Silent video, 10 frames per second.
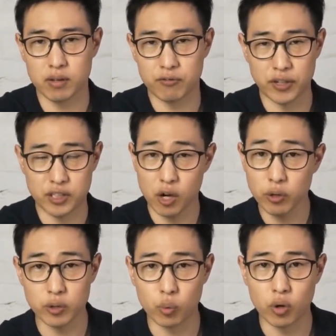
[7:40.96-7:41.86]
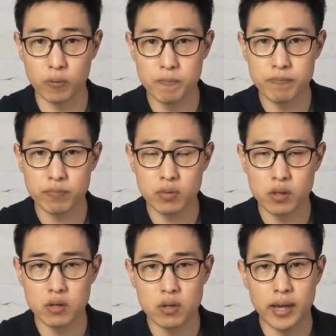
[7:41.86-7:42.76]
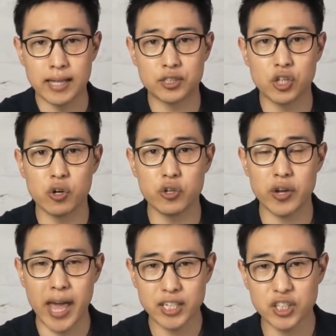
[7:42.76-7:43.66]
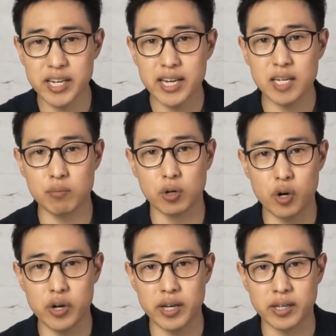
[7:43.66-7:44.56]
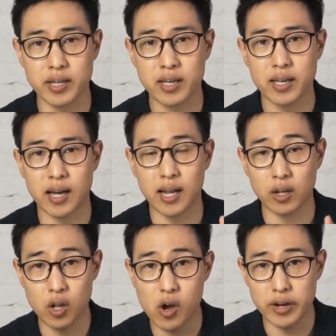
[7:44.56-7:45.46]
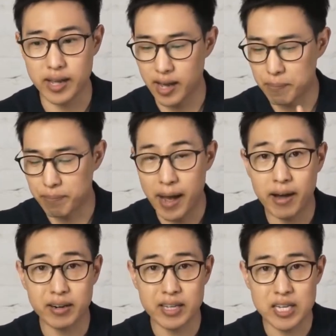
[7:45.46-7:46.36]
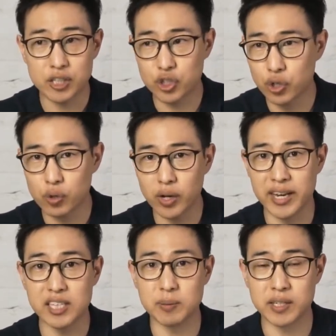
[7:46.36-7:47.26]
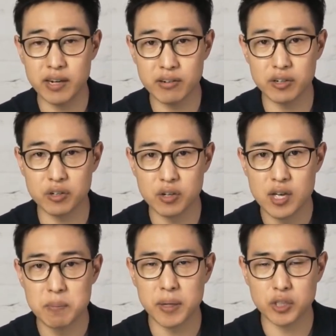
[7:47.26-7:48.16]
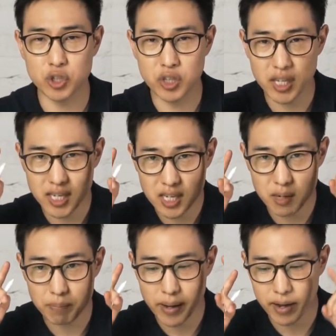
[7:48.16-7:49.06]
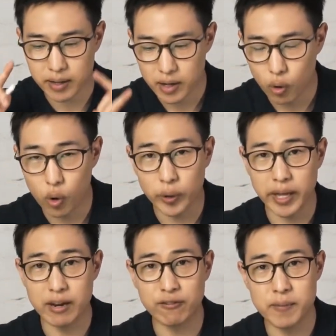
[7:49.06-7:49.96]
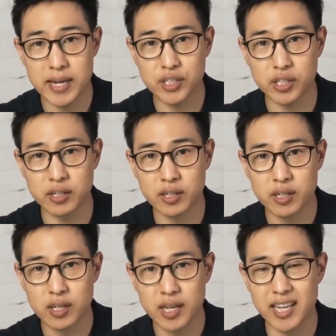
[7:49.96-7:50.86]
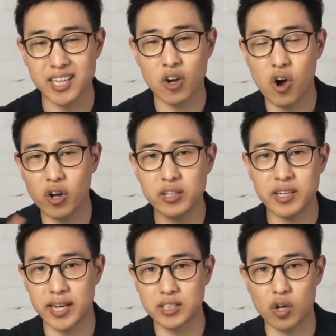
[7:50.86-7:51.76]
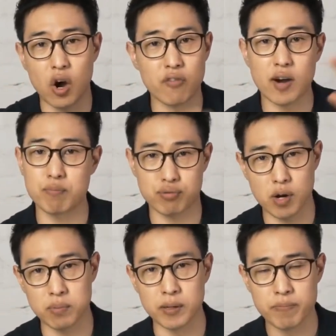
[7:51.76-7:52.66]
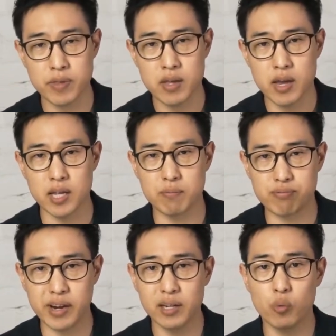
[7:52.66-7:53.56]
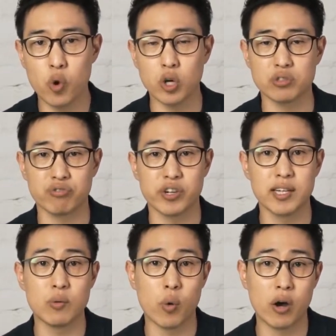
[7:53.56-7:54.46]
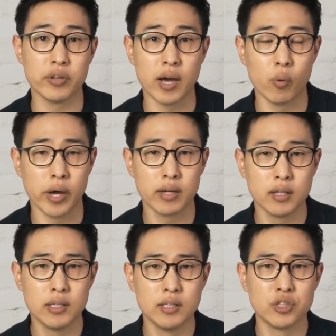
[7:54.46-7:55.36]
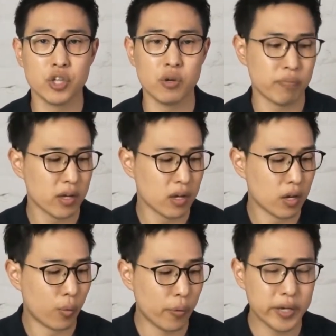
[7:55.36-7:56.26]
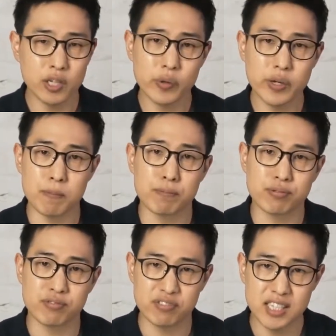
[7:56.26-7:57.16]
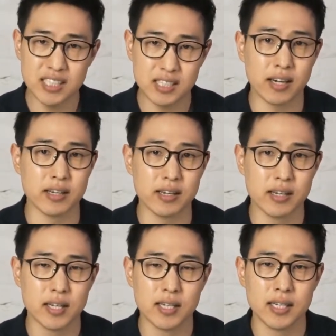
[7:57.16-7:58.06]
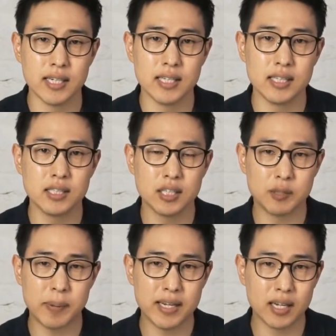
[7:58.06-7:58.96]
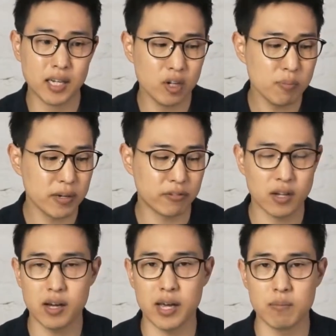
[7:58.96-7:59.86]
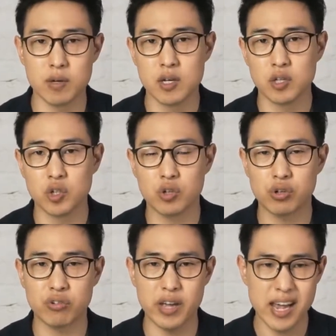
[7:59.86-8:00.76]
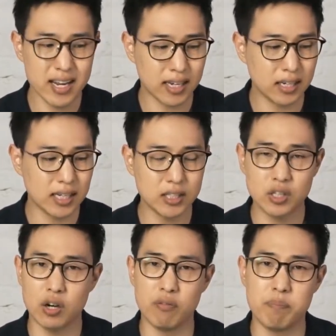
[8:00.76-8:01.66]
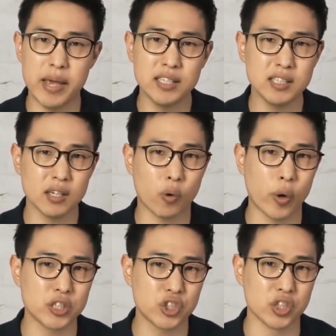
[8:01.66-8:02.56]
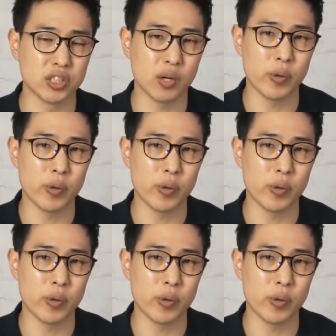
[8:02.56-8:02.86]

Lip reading: fix the hole in the wall. And so you'd actually end up learning a lot about each tool and each material, because you're thinking about all the information in the context of a problem. And your brain works really well that way. So what we can do in our pre-study is spend a little bit of time to create a list of basic questions that